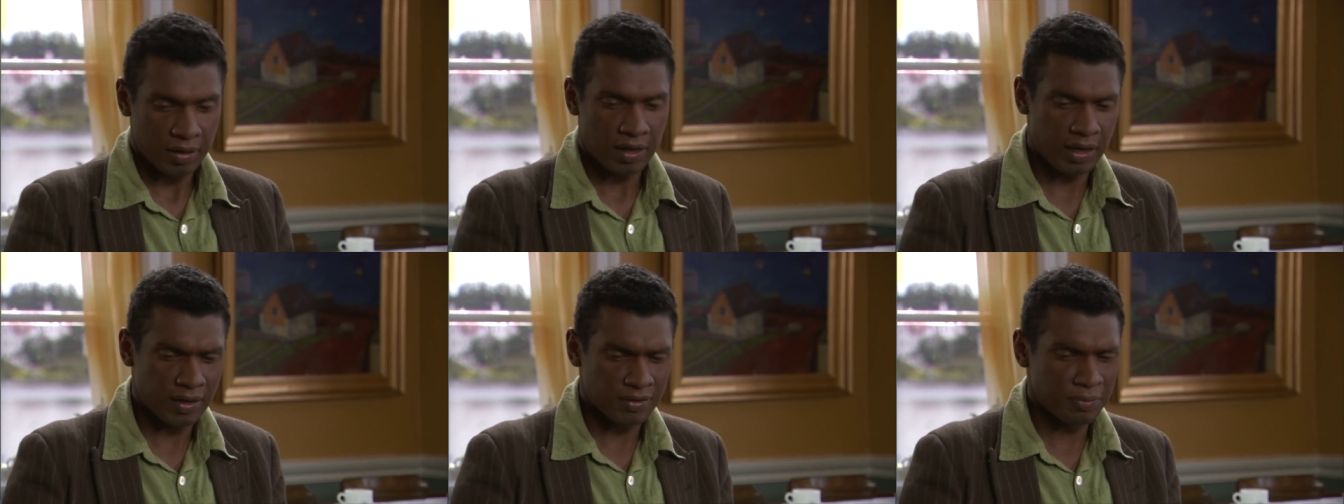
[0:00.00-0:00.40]

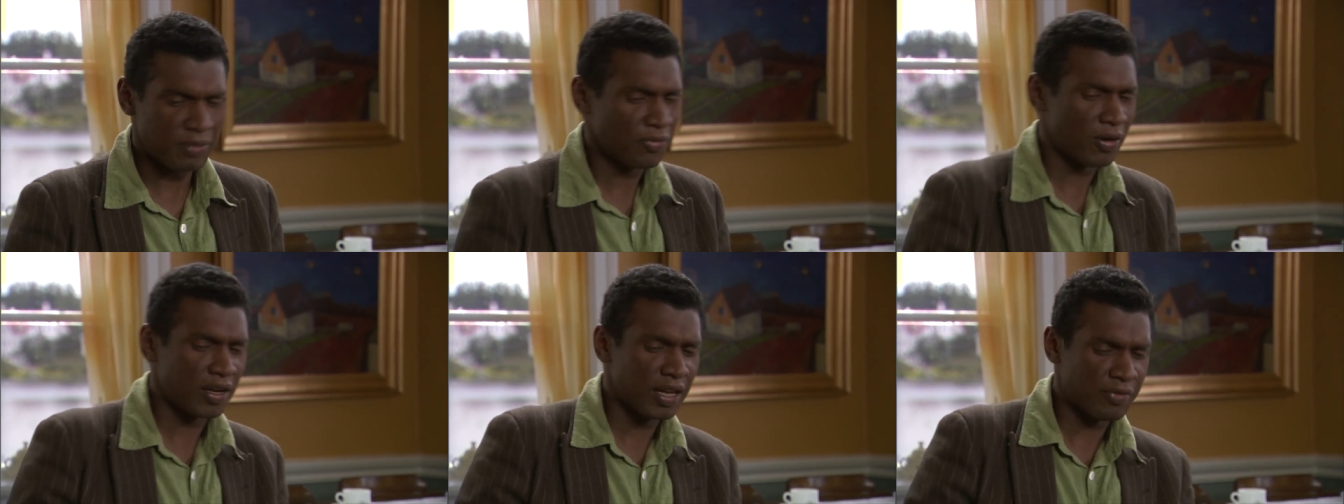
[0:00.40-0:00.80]
As
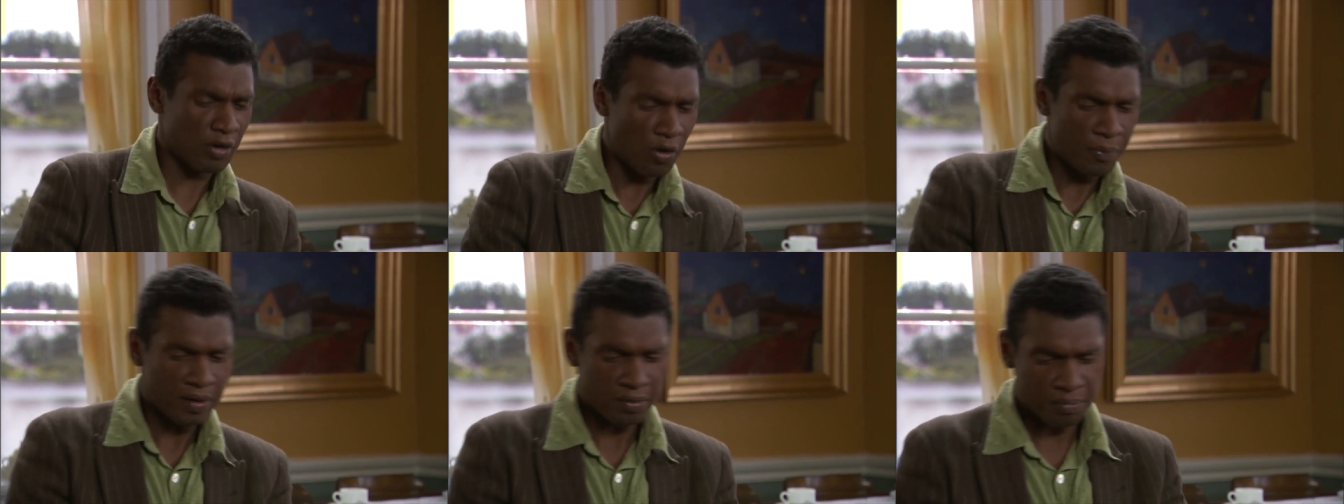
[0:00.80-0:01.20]
before I left, I
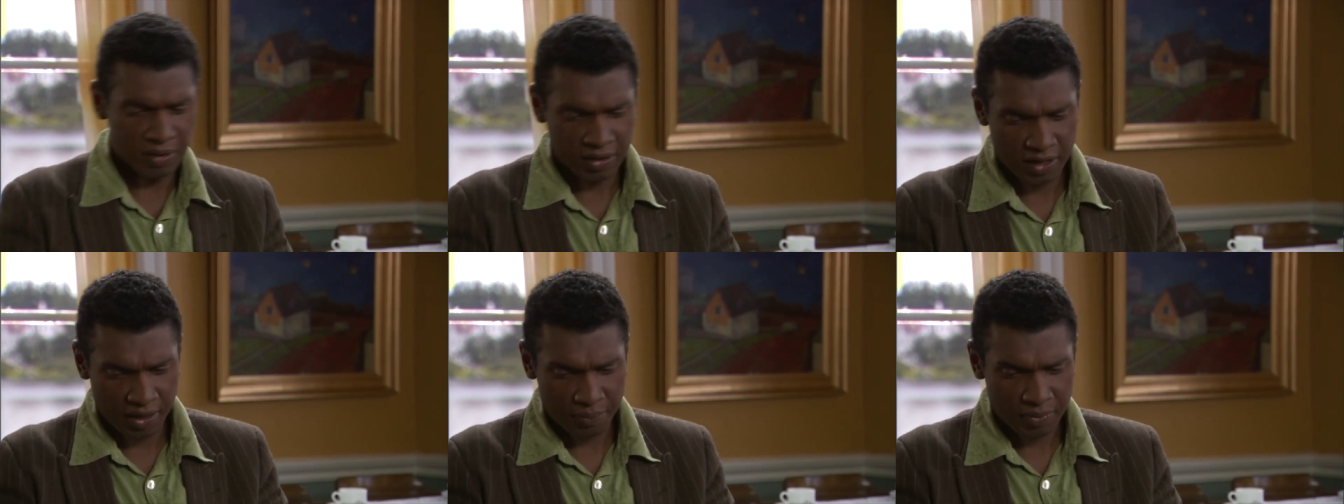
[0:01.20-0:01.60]
opened the
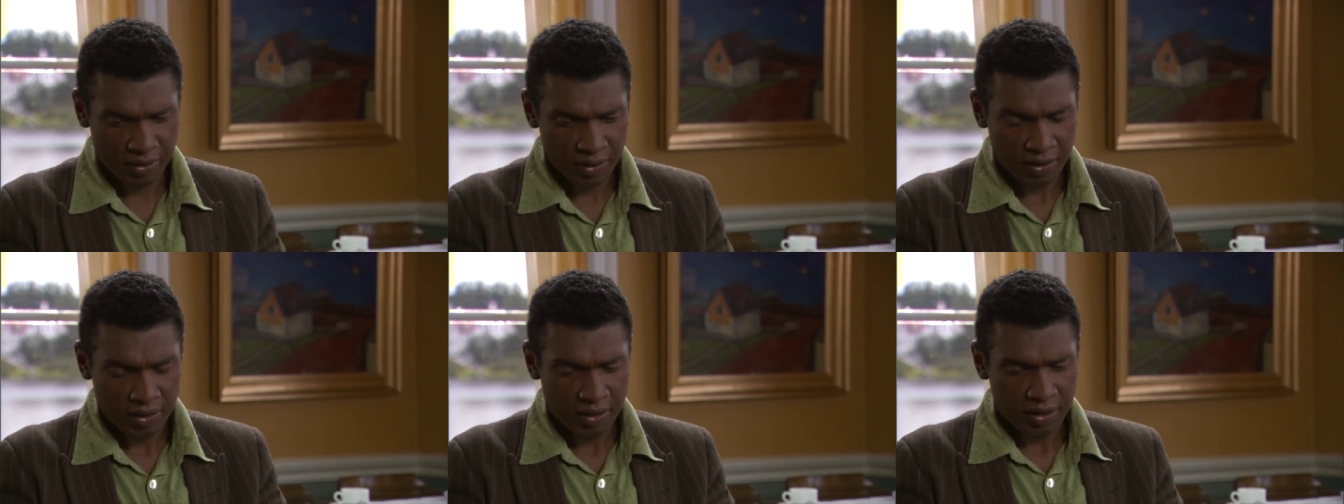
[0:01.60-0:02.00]
book
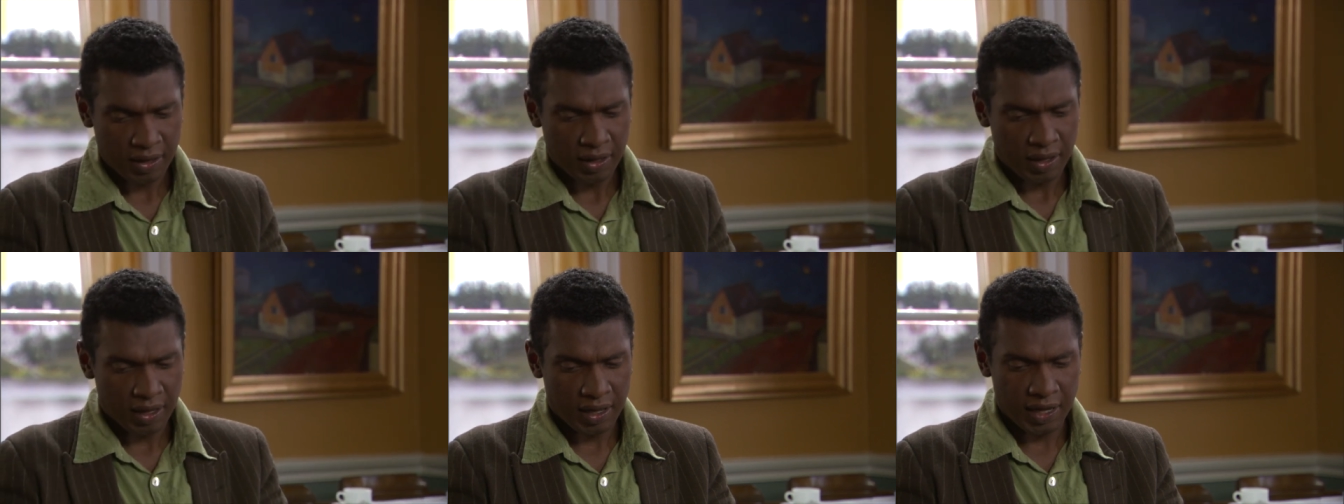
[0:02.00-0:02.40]
up,
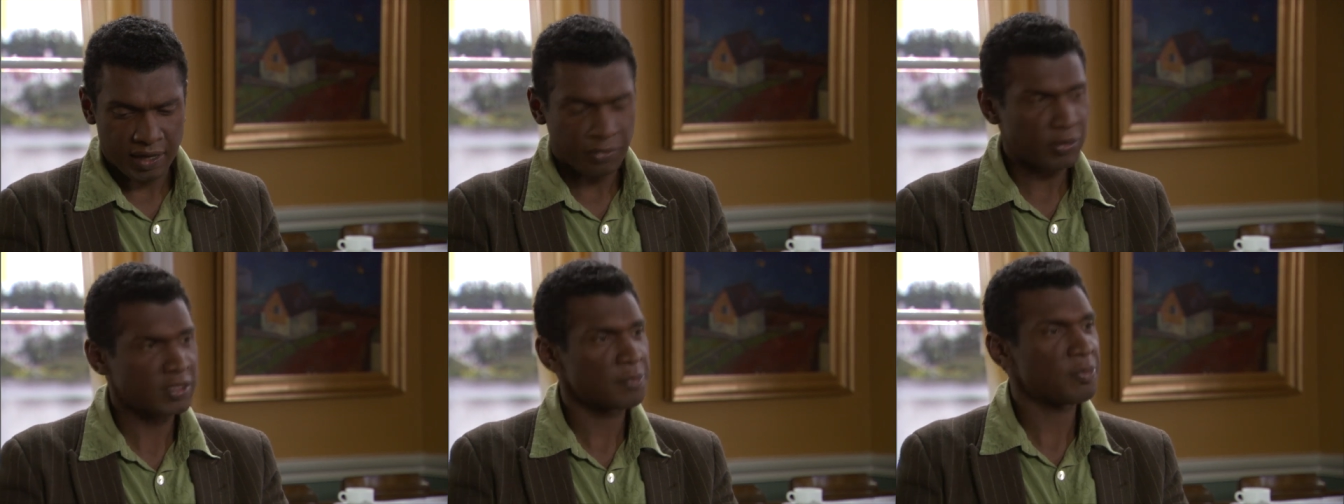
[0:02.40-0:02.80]
and
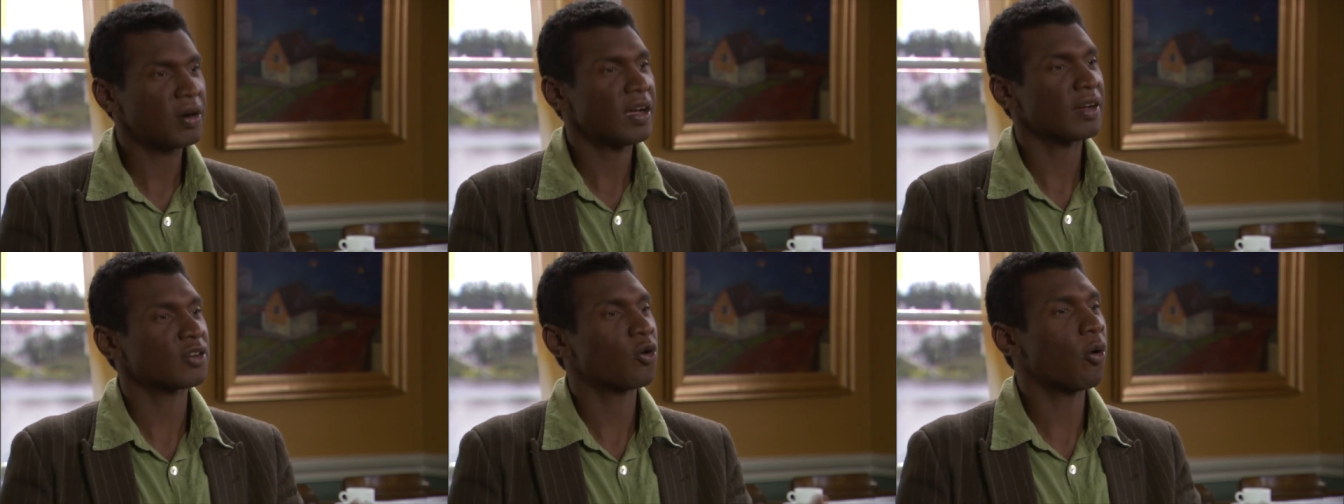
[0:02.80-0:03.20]
it was a
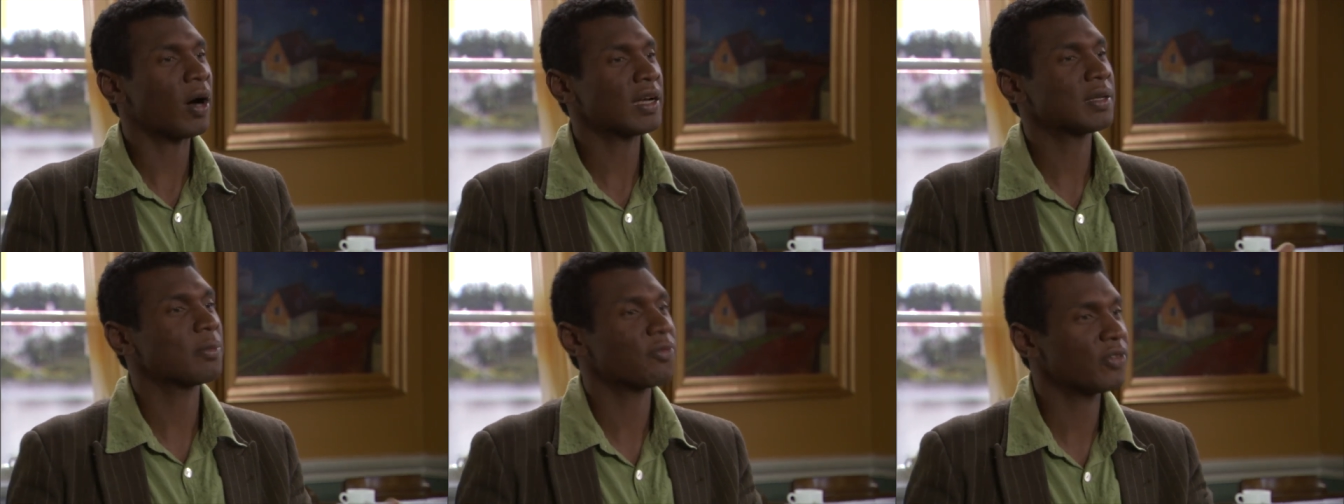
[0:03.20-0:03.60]
book on
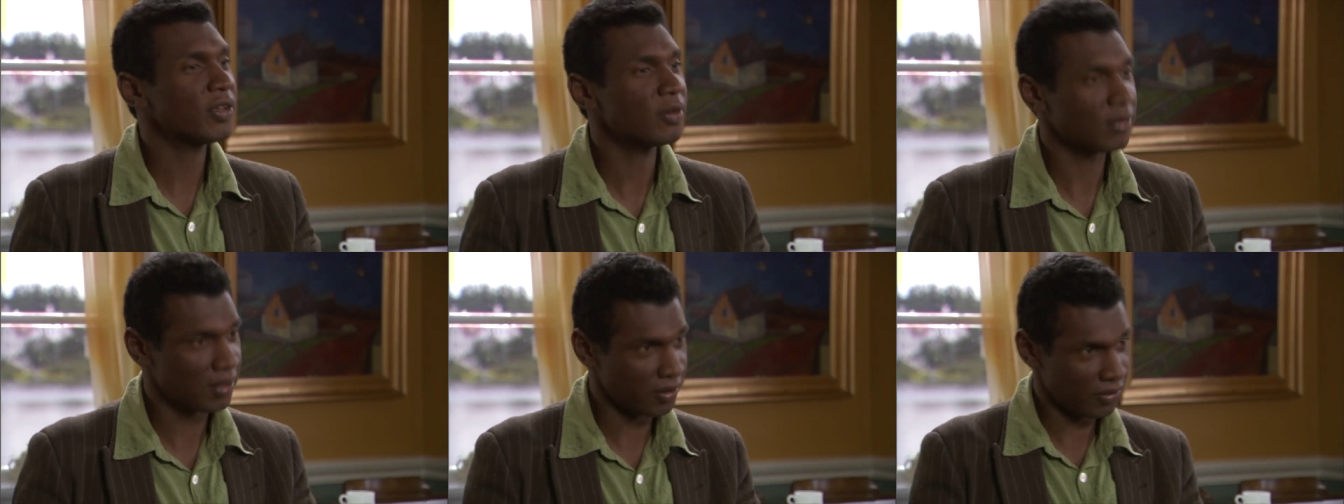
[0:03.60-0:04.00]
quantum
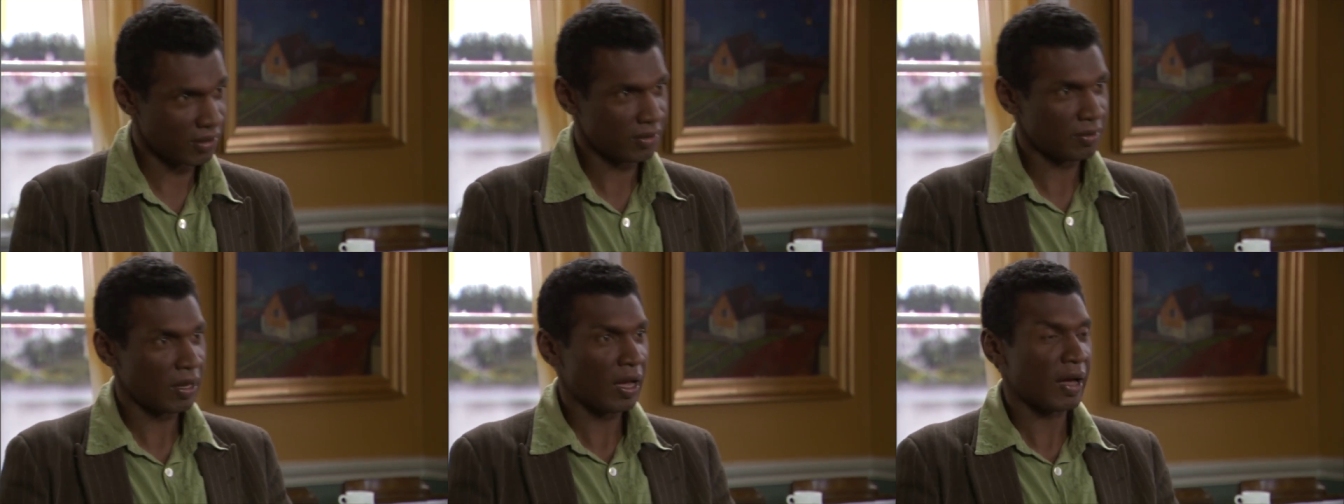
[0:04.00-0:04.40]
field theory,
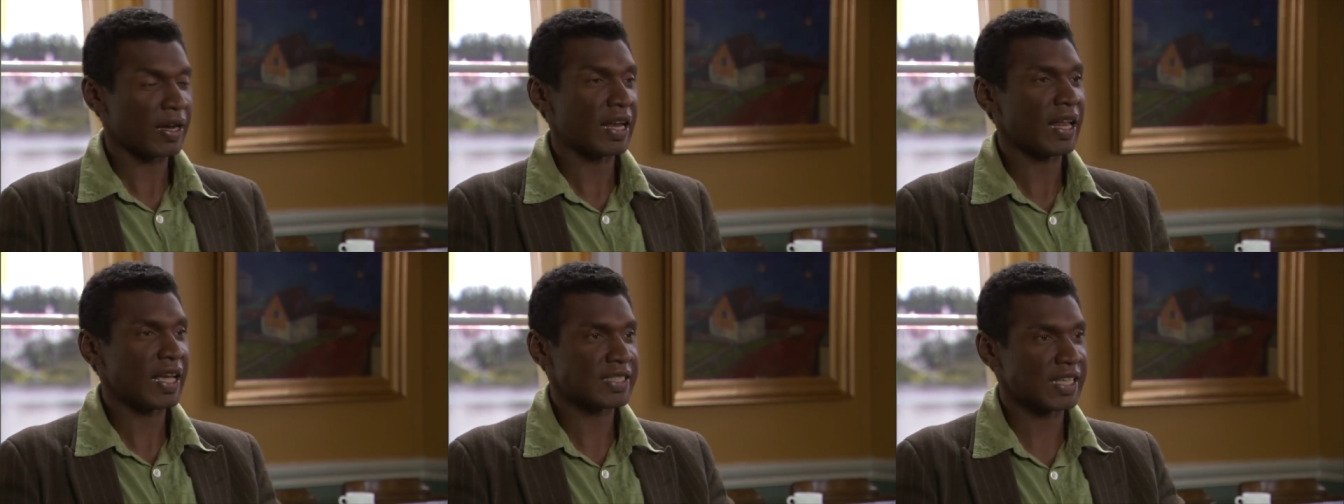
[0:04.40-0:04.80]
a
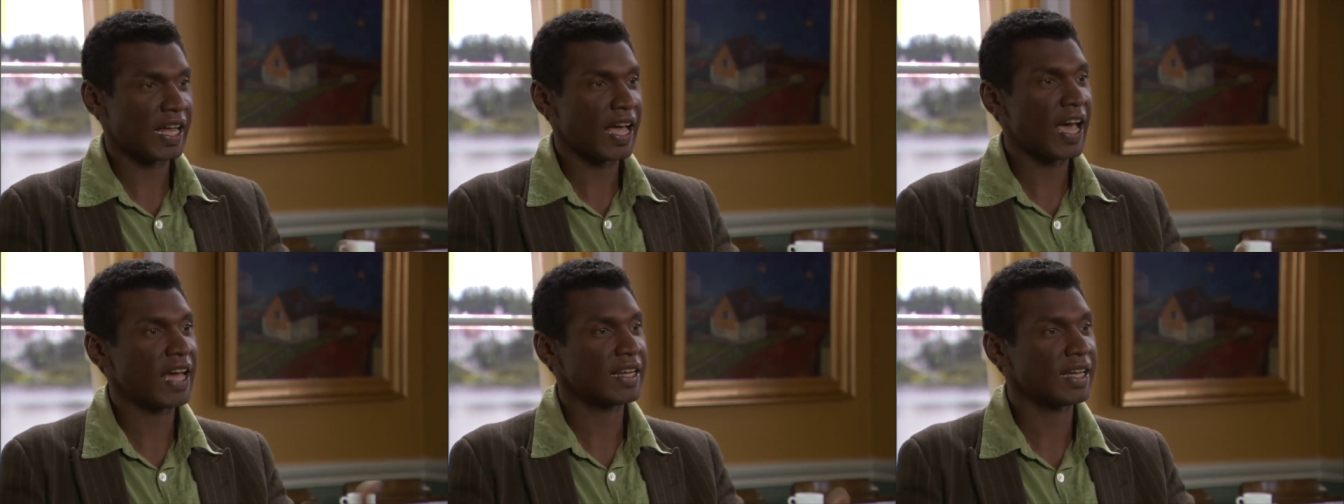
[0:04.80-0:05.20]
class that I
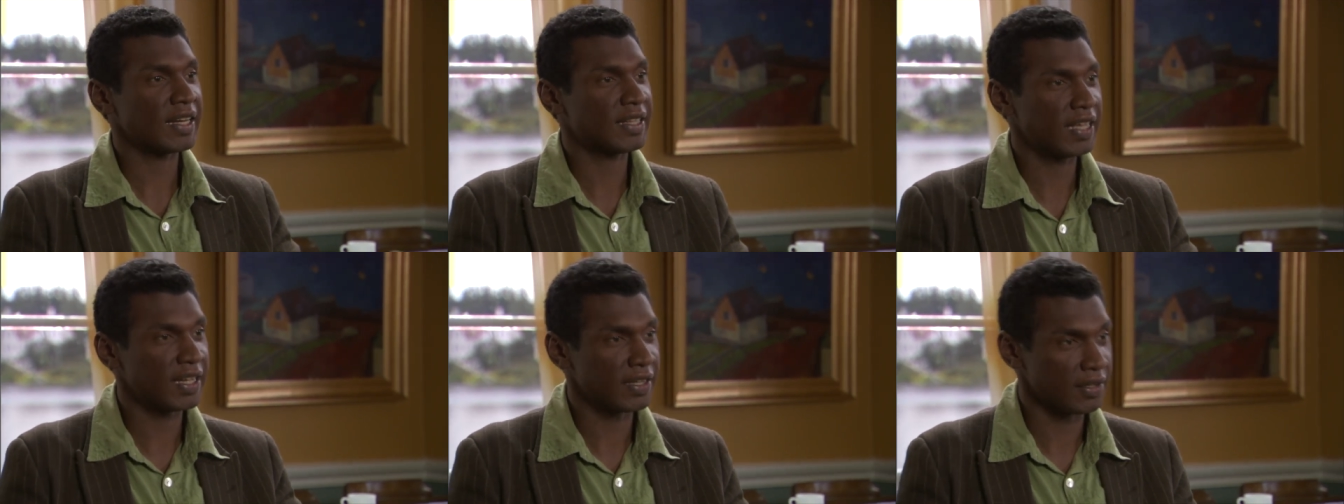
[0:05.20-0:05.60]
had not
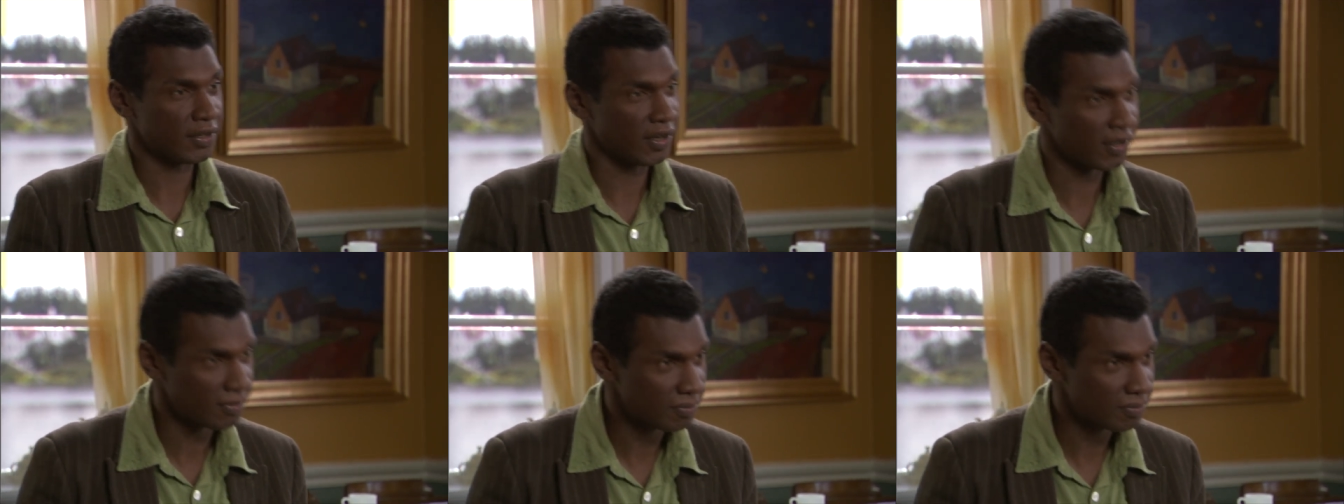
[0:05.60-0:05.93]
taken yet.